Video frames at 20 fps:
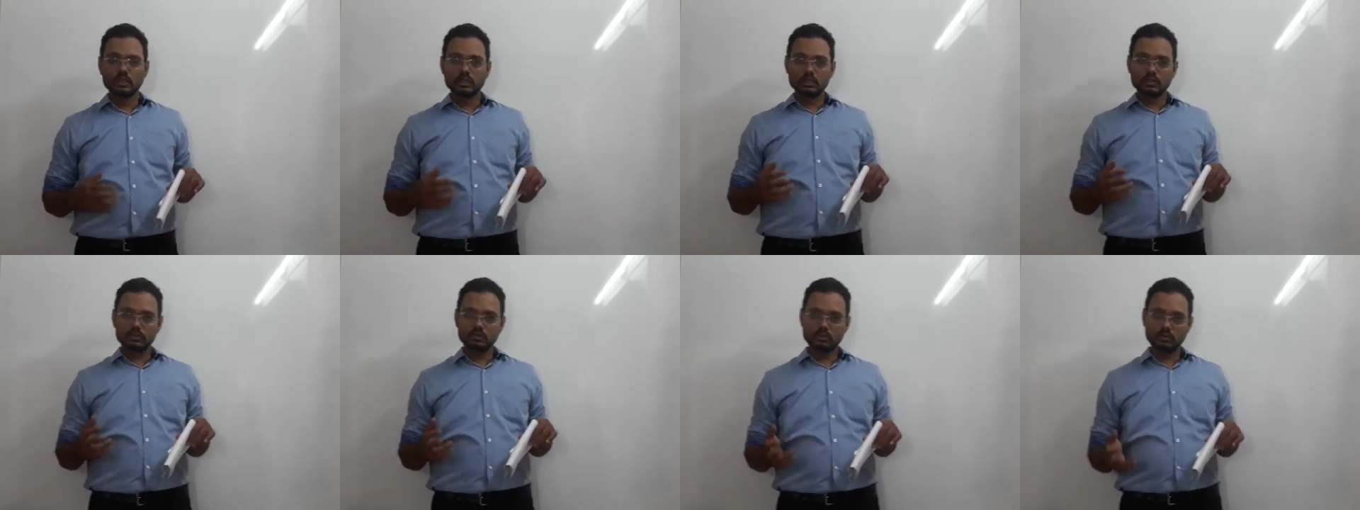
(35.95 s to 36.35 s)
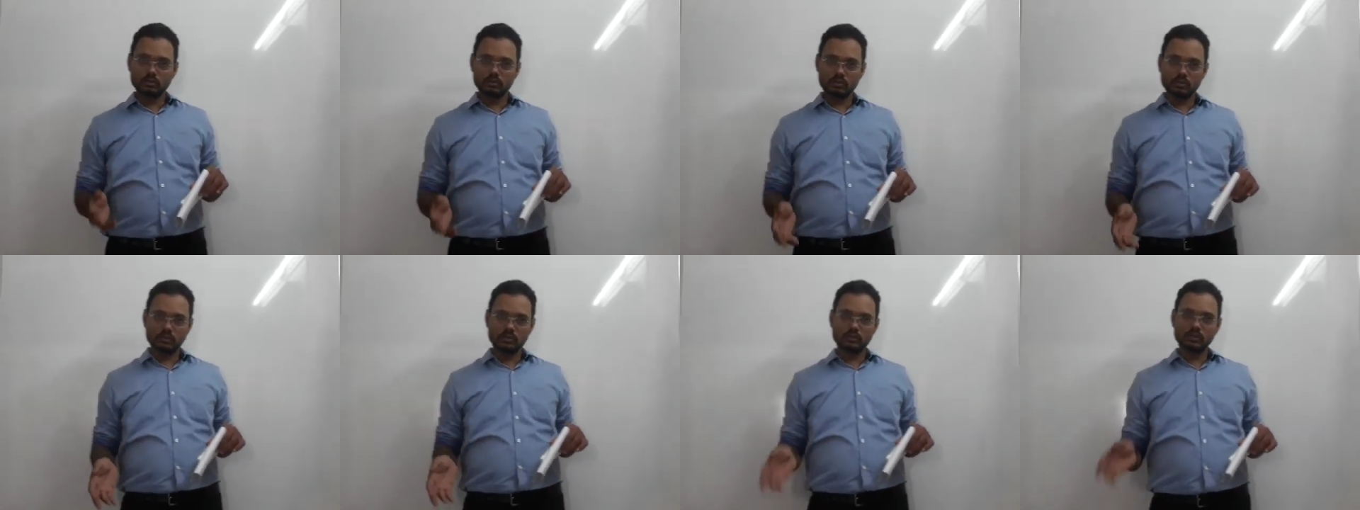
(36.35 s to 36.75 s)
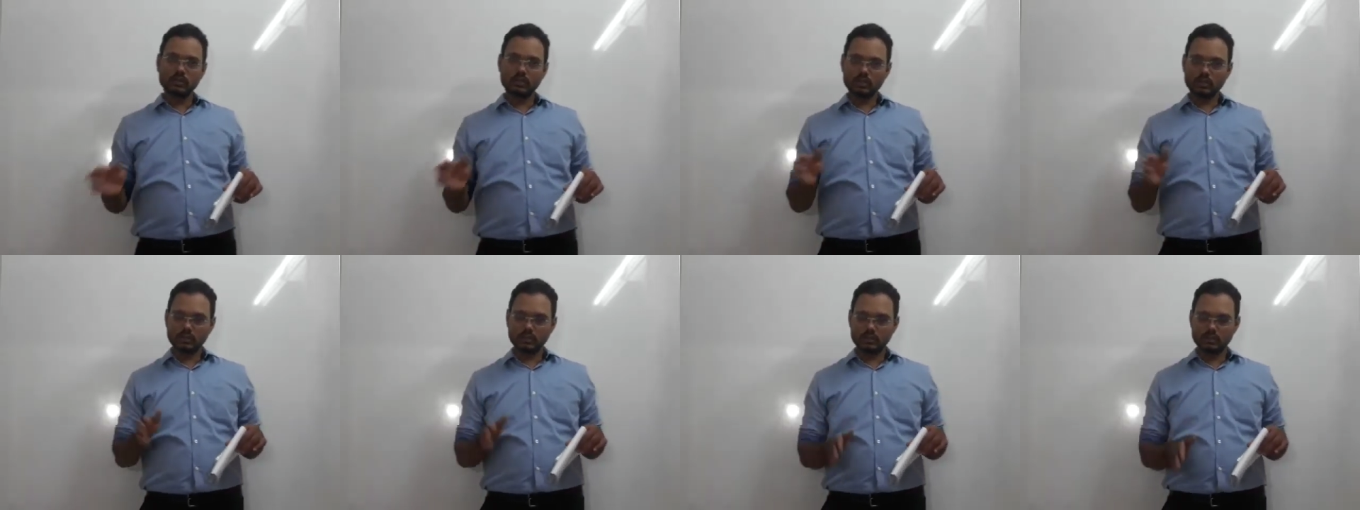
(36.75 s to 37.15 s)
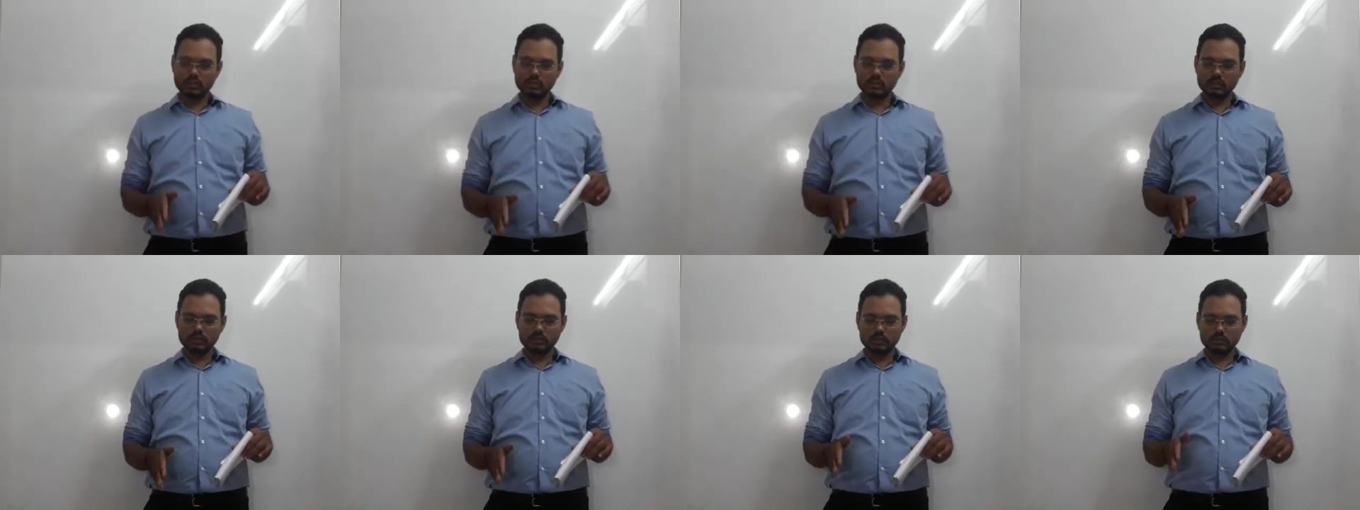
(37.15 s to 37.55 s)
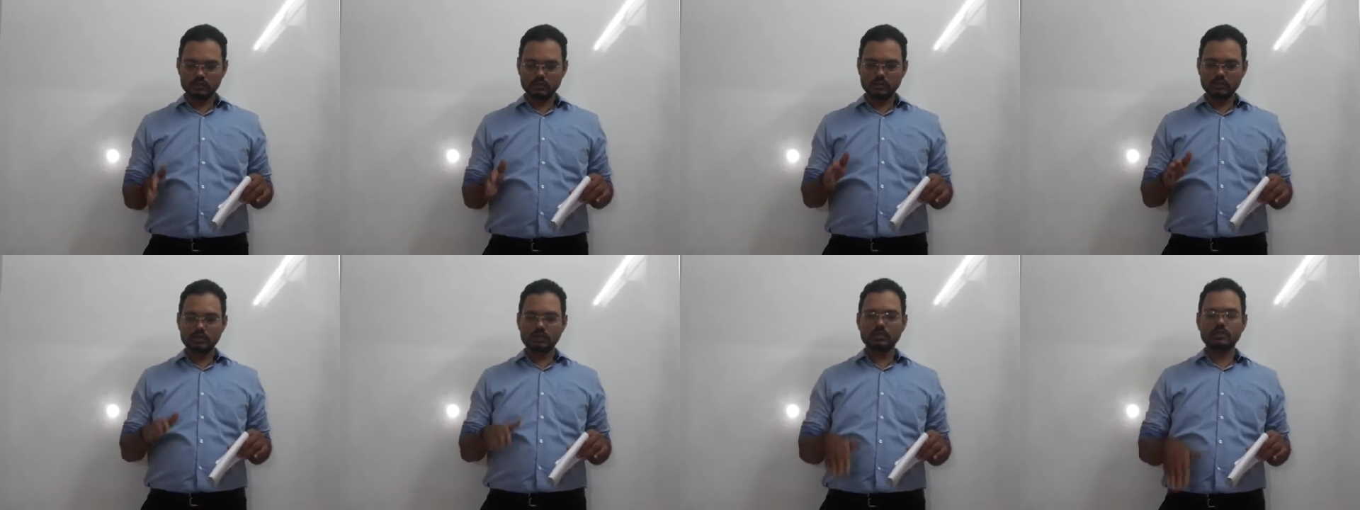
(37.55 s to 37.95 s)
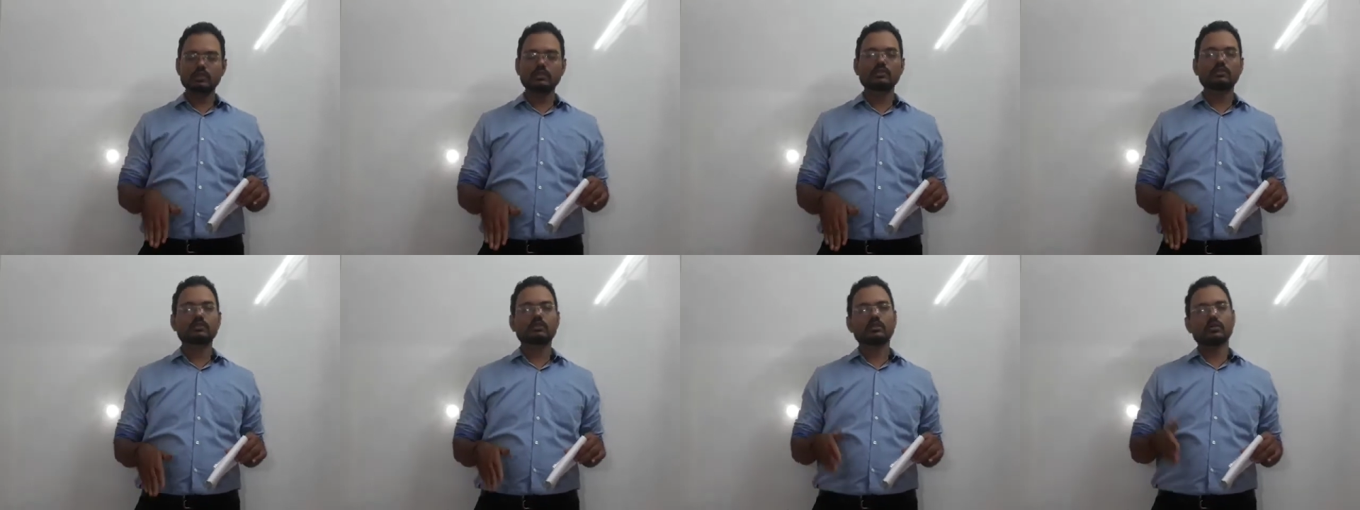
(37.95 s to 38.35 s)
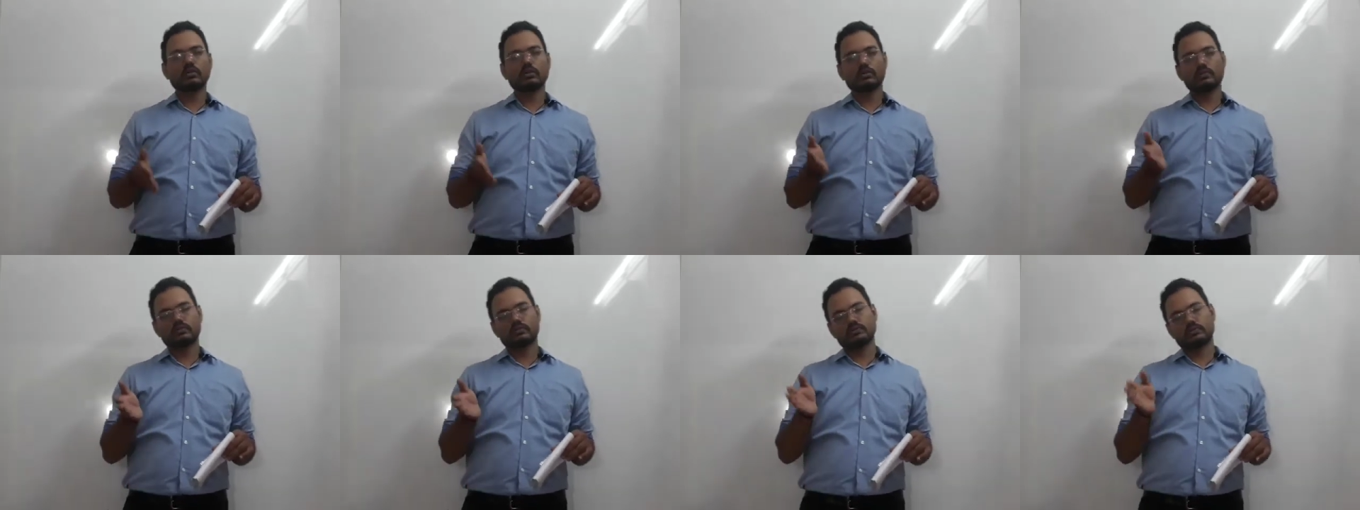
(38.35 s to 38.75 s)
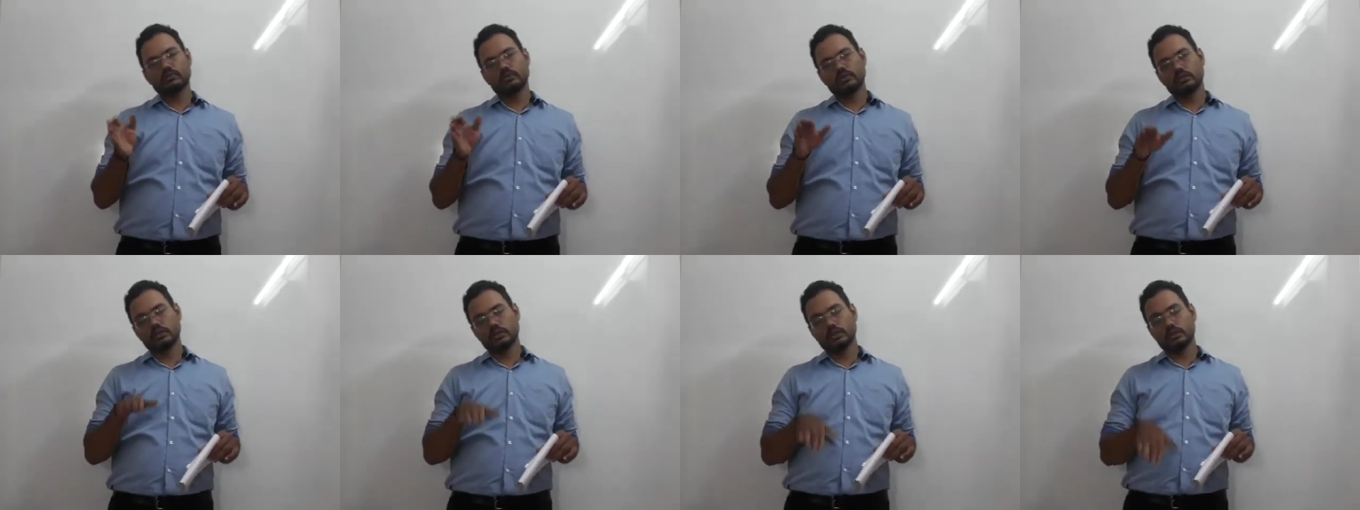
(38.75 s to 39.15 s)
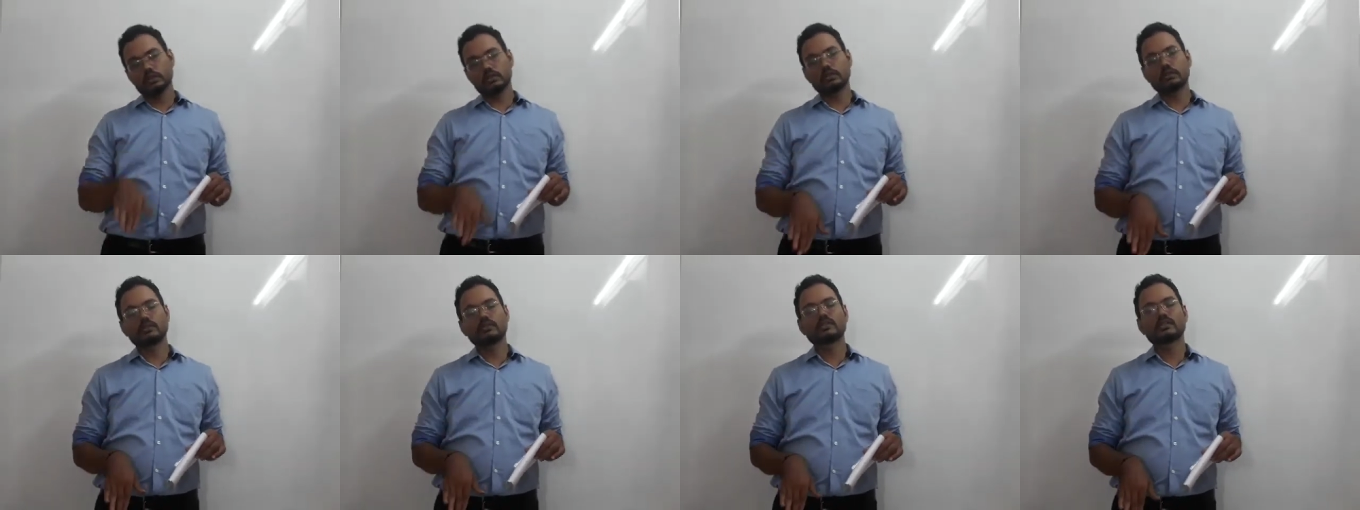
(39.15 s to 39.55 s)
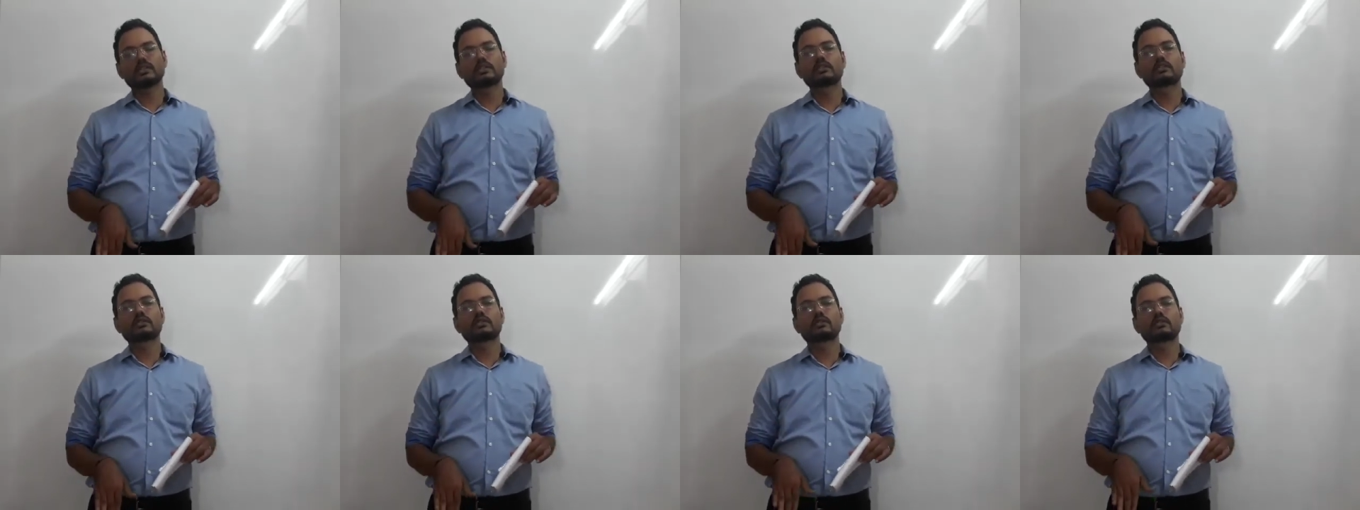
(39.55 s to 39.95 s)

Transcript: So this is another series of another set